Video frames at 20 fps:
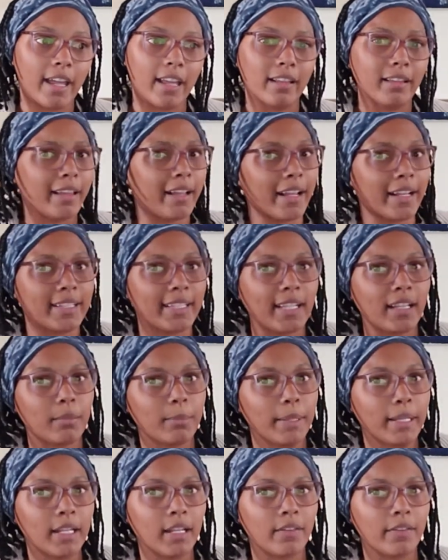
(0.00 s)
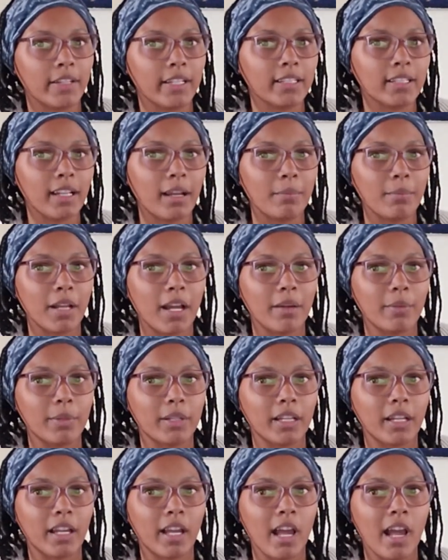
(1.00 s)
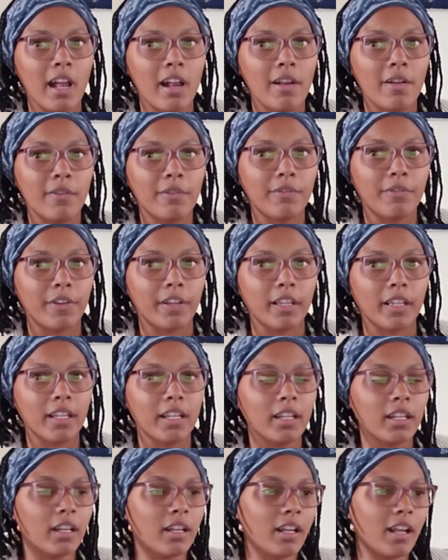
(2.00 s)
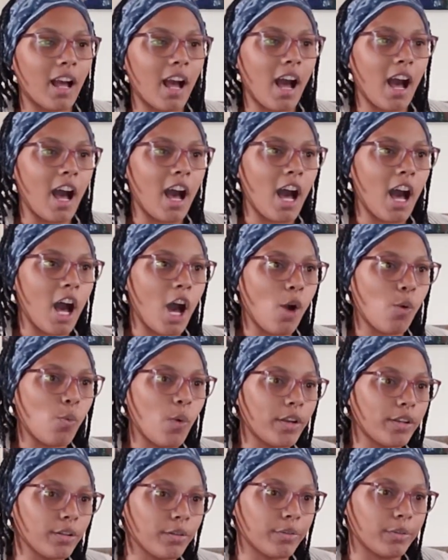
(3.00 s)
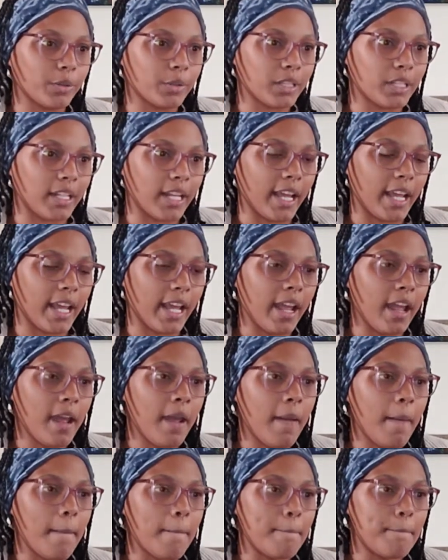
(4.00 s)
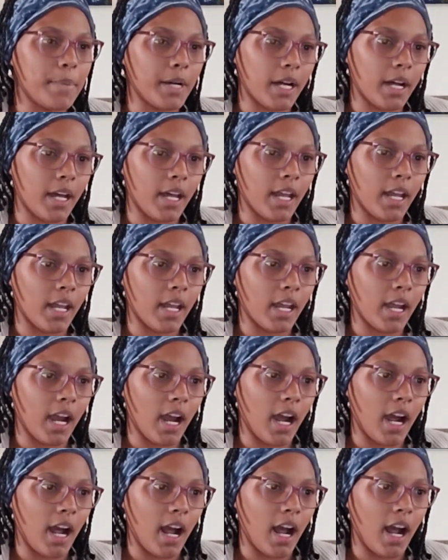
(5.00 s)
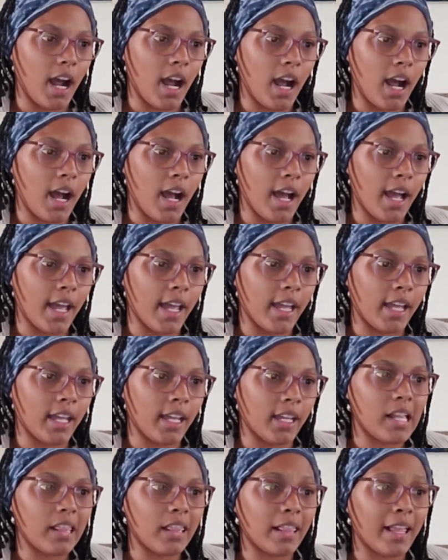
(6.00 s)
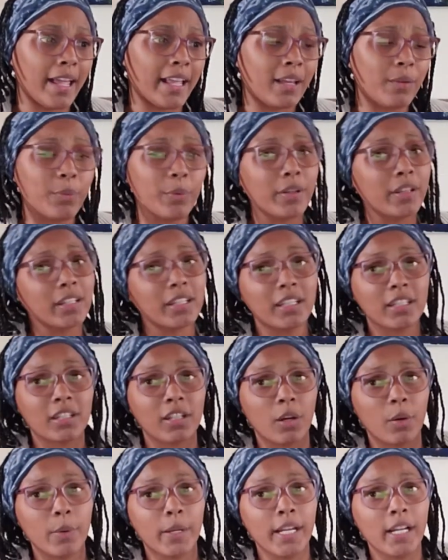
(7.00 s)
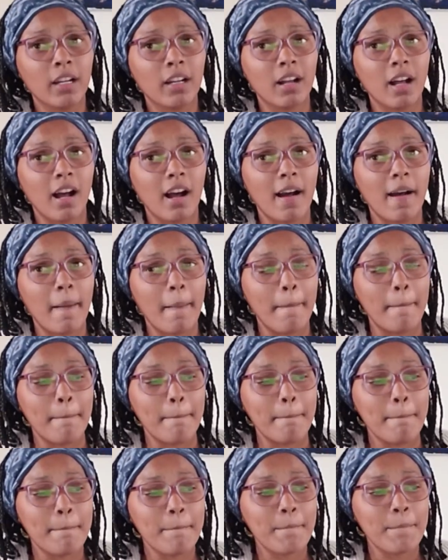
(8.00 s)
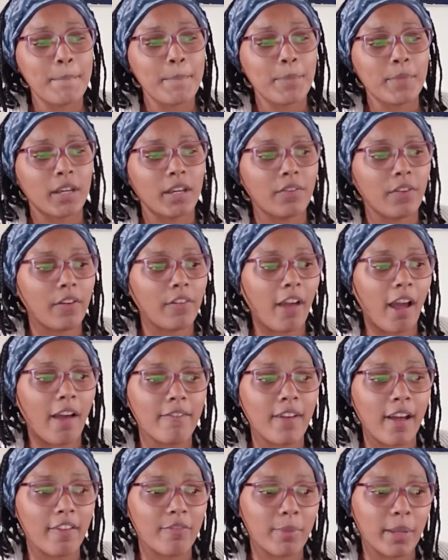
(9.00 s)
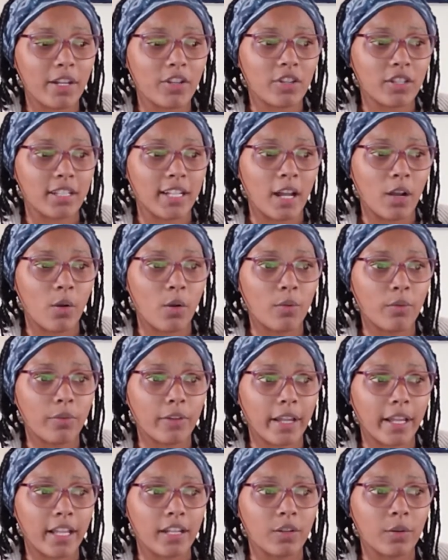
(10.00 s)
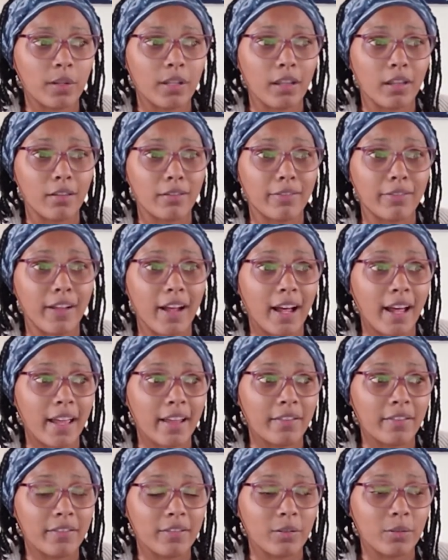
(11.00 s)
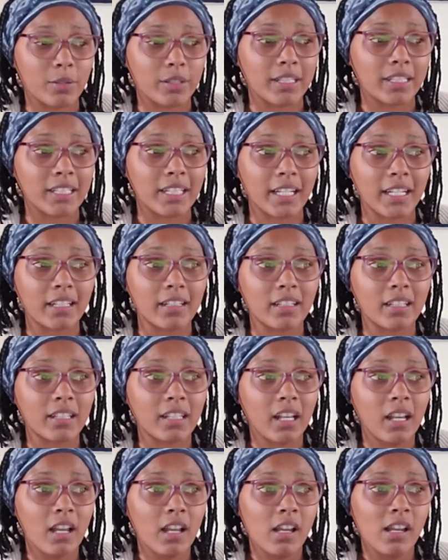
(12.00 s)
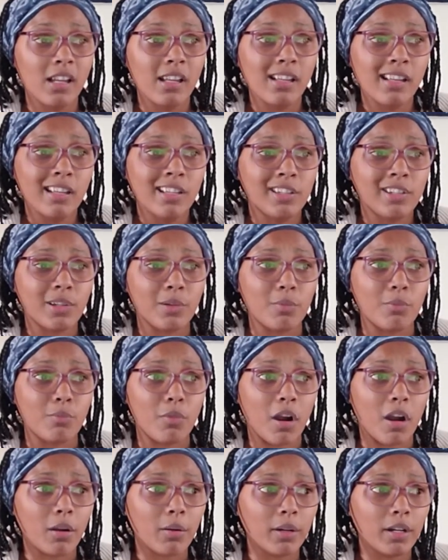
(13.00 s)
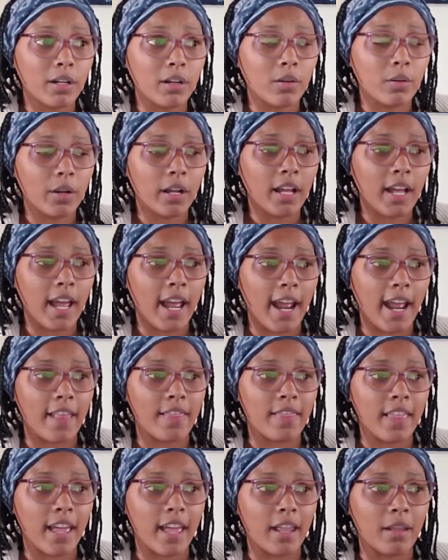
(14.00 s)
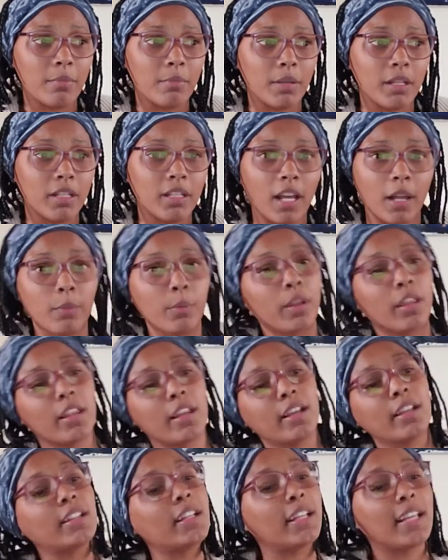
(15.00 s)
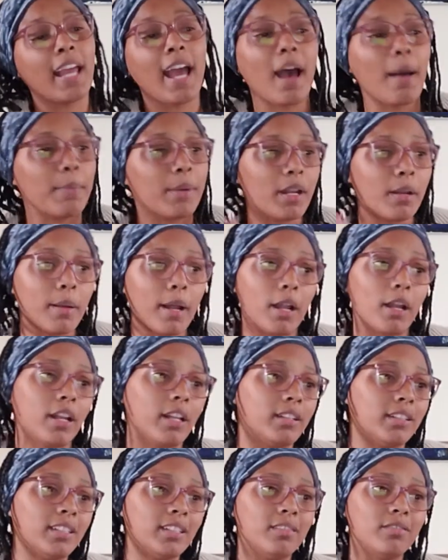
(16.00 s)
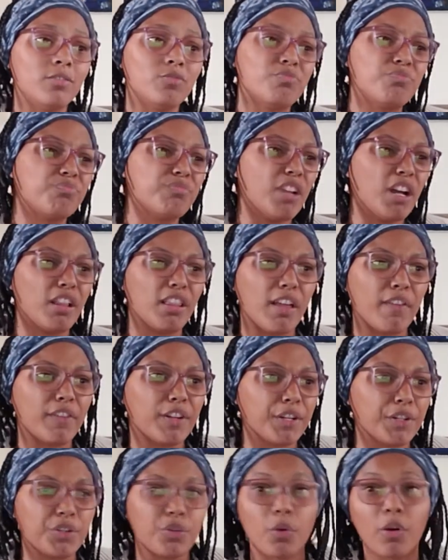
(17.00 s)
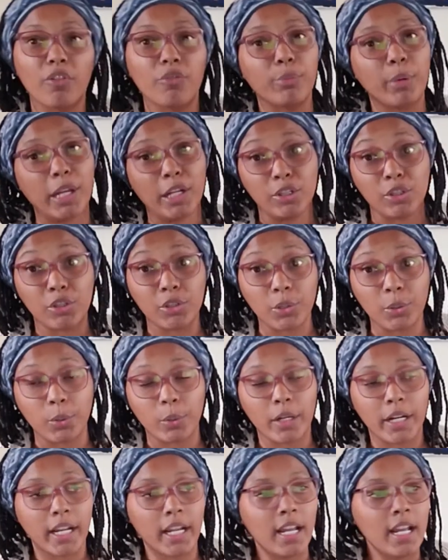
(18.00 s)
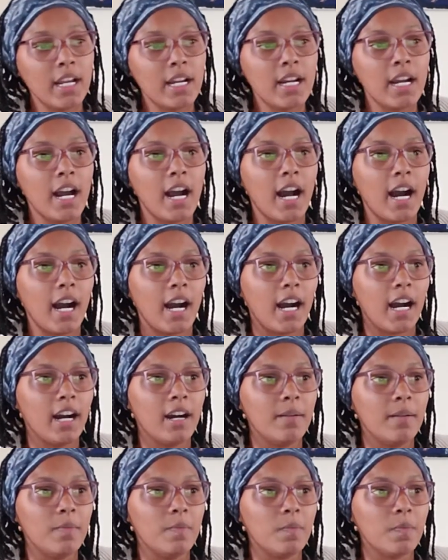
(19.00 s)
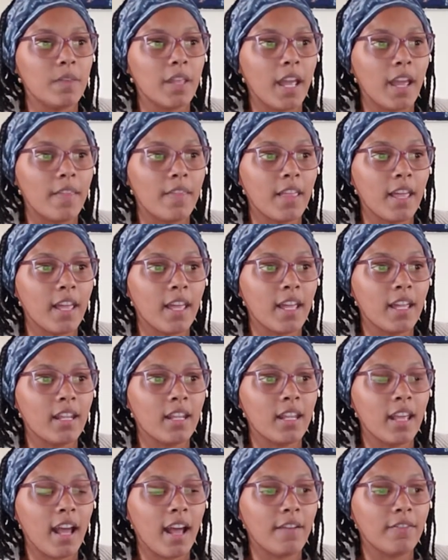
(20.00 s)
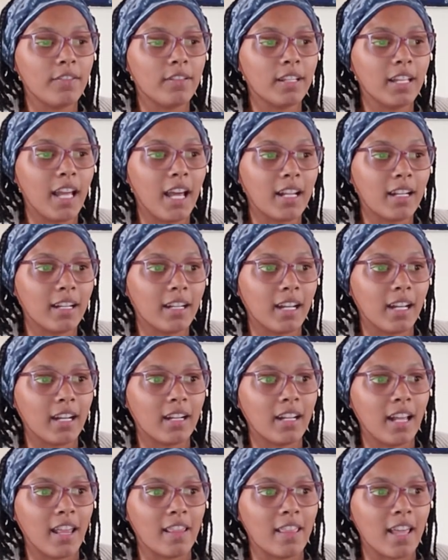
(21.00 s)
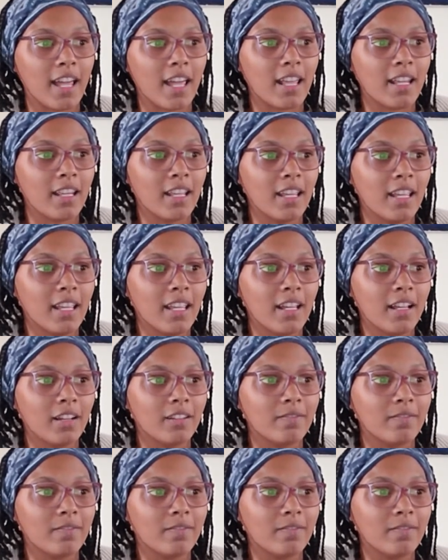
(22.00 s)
Like I said at the beginning of this, I'm not really feeling wonderful today, but I like where this is going. If I've 5 pages now, hopefully I can do another 5 or 6 tomorrow and then be done with this and cap it out at 11 or 12 page story. And then heavily edit it and then